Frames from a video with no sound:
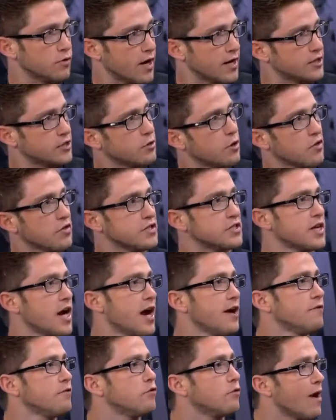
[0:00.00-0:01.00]
right? So on the
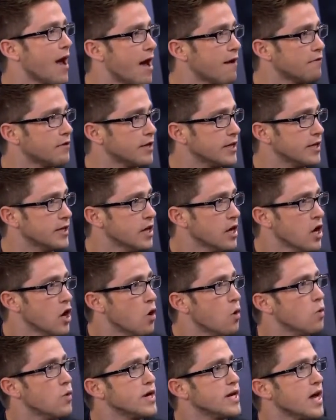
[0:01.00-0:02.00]
side of Gravity,
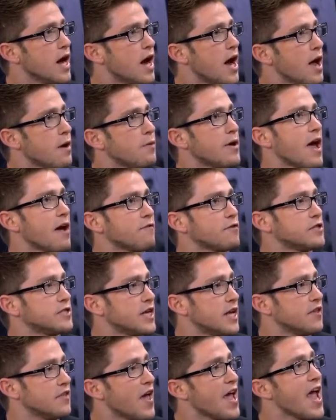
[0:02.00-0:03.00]
I would have to
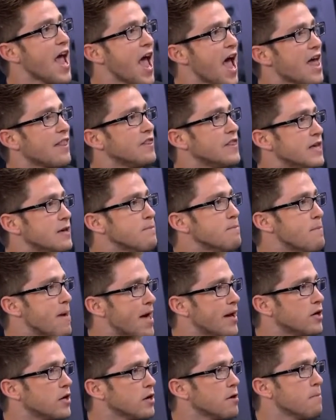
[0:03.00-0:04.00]
say they had the
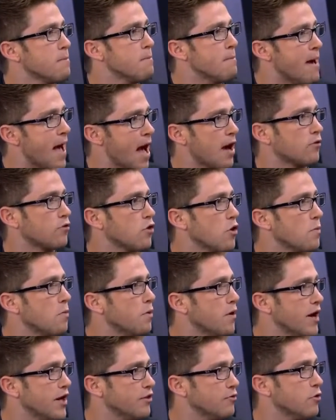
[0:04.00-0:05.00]
better macro
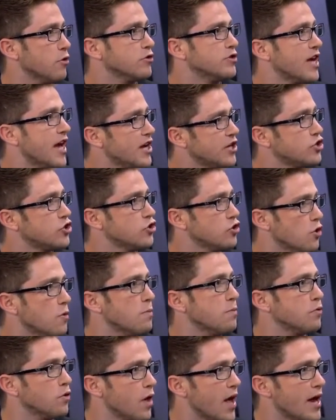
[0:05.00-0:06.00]
play, the
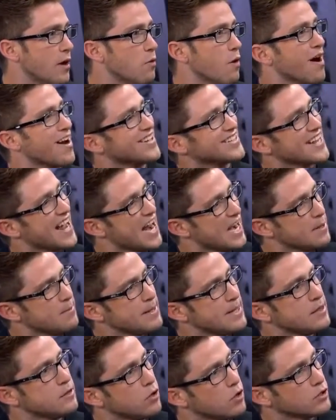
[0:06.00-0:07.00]
rotational play, whereas
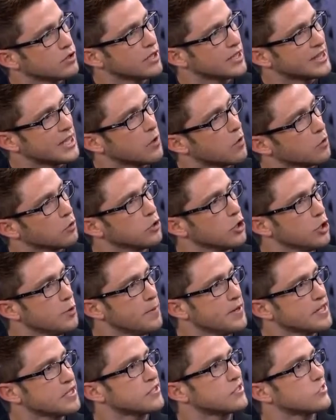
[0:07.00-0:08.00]
Enemy looked like they were a little
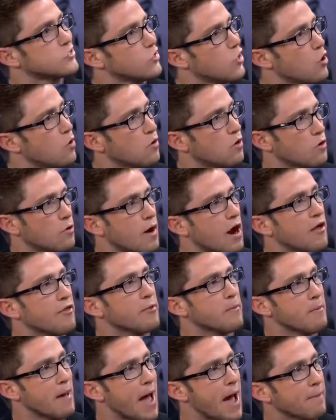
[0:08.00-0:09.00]
bit slower around
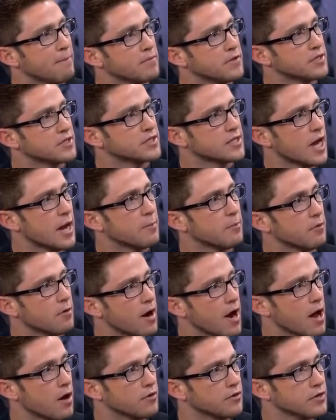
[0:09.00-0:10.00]
the map this time
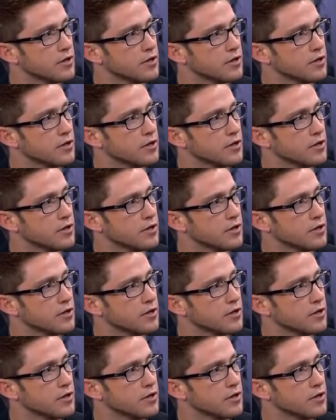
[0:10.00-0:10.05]
around.